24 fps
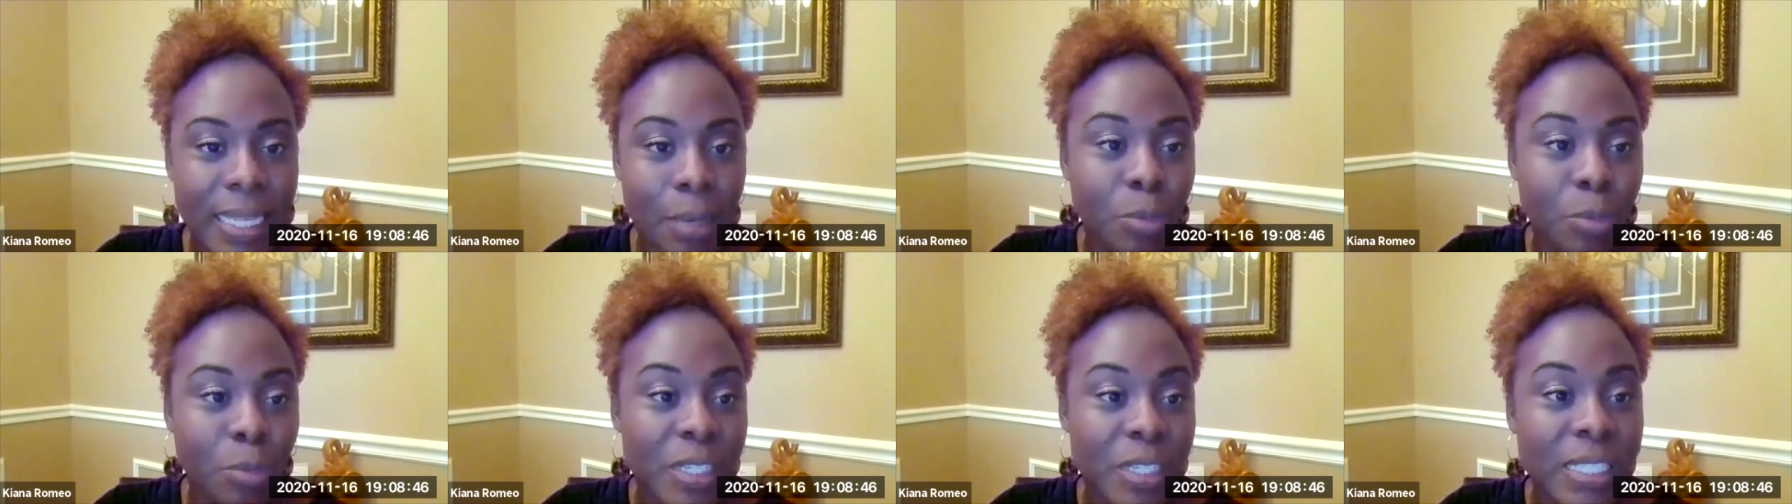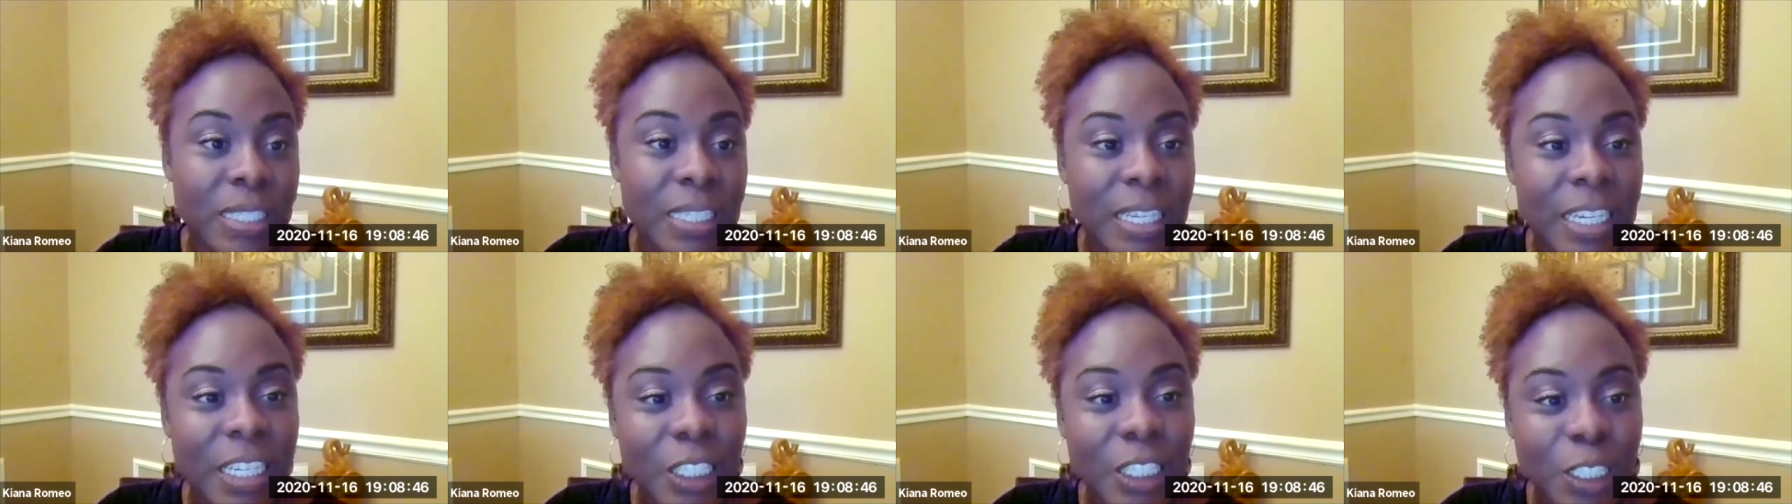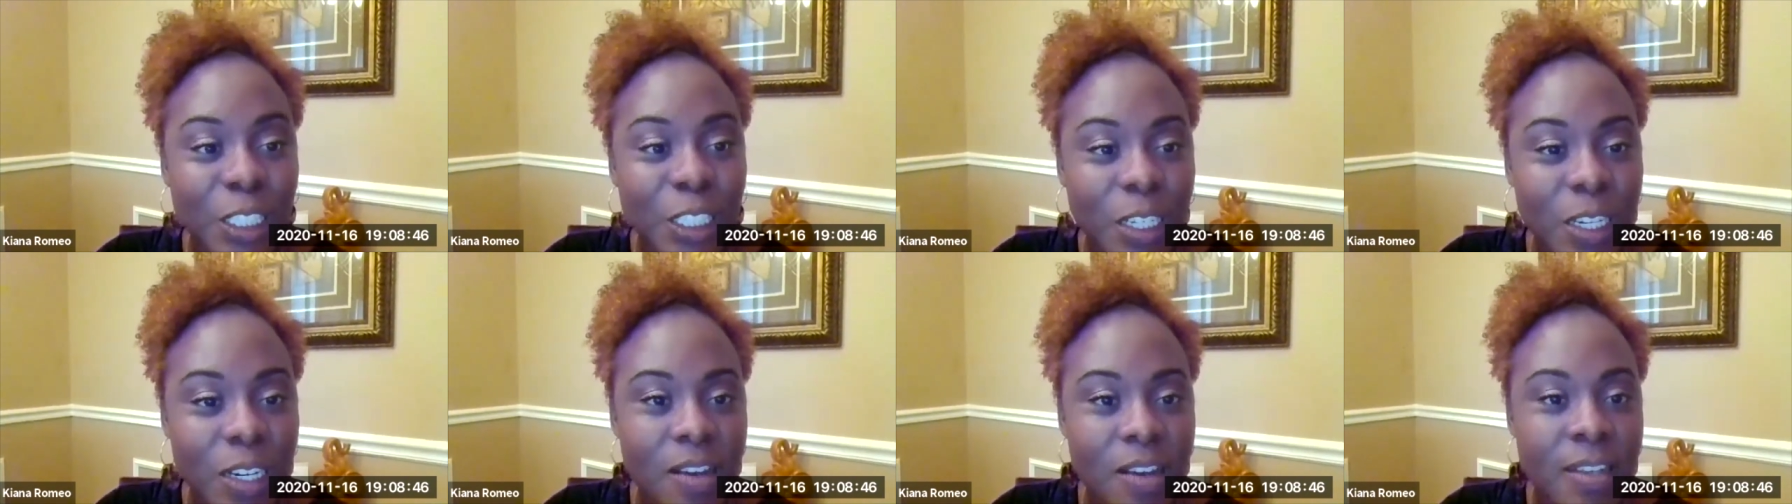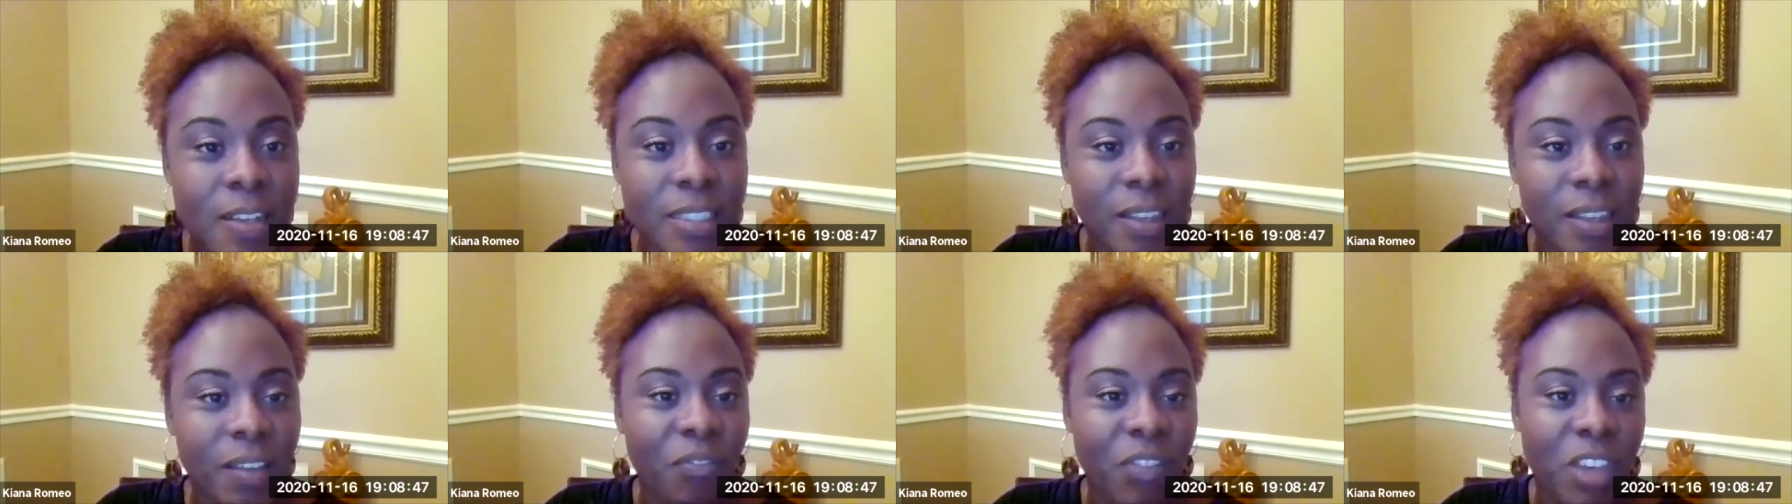and
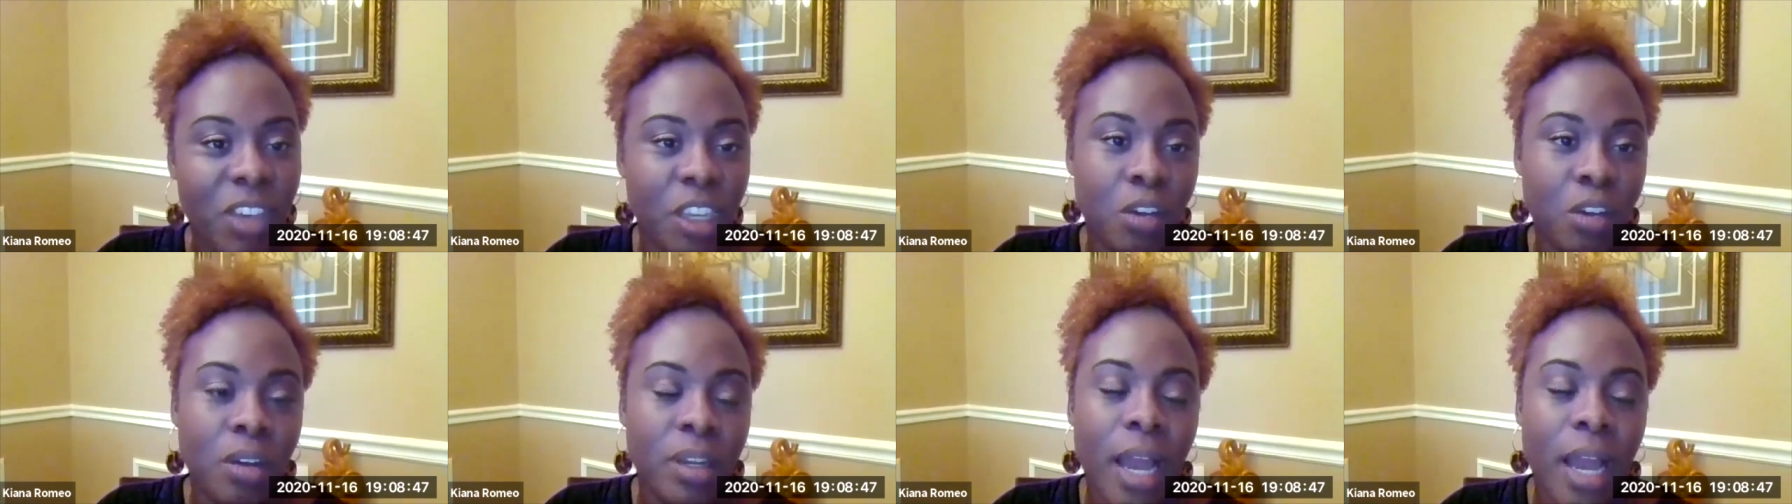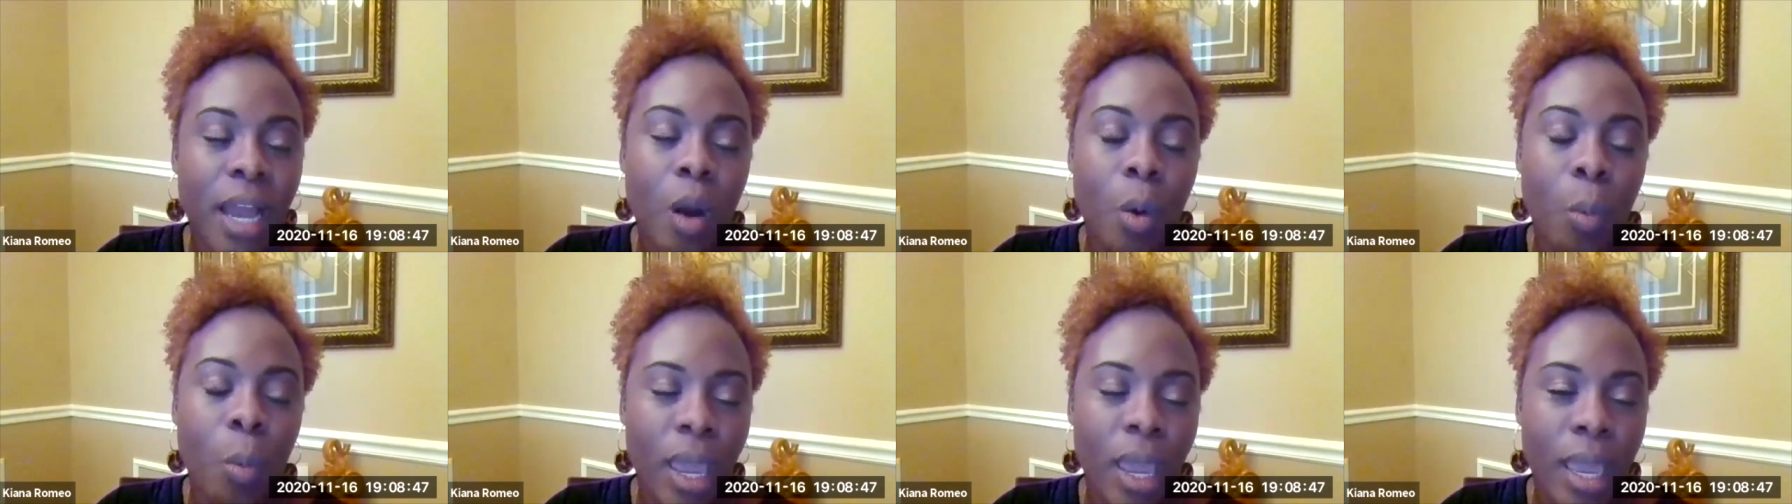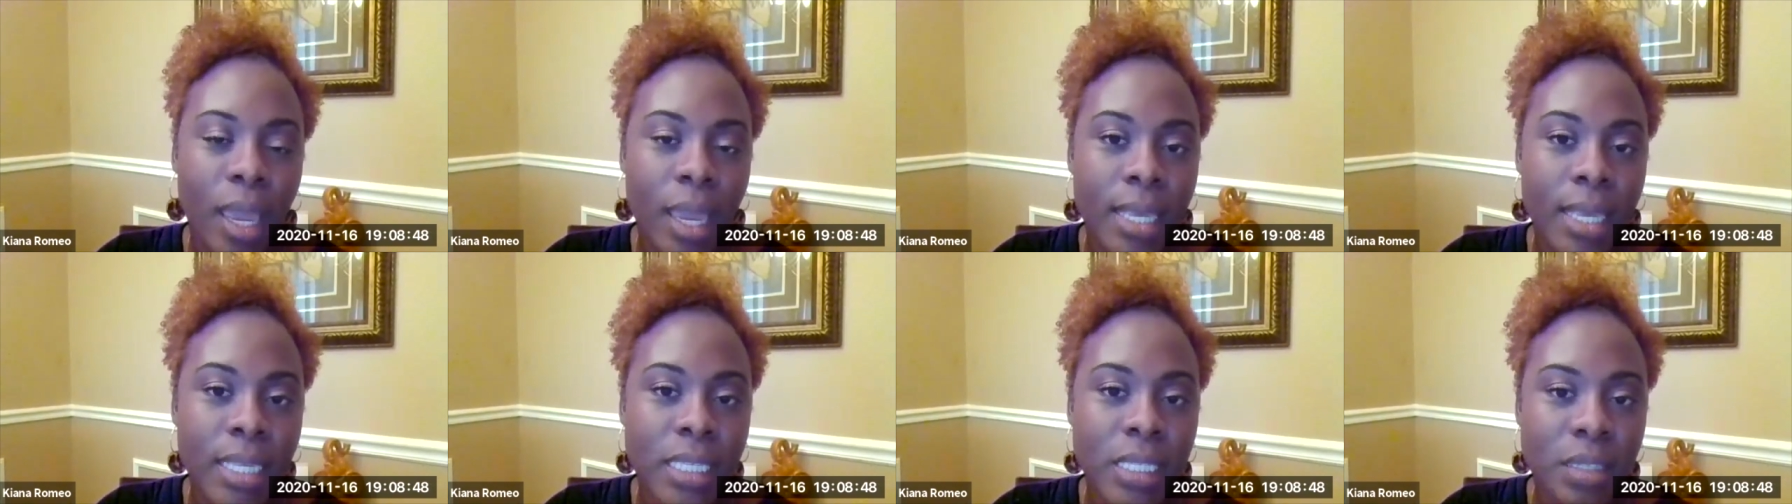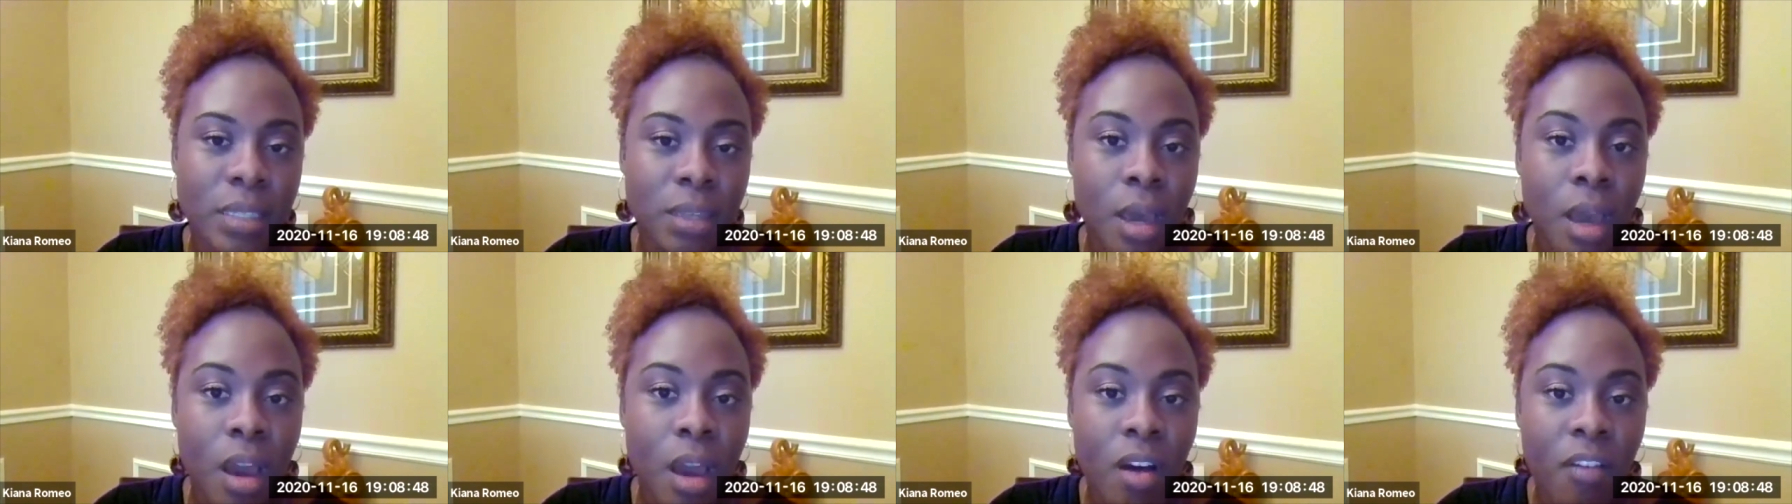procedures, and figuring out ways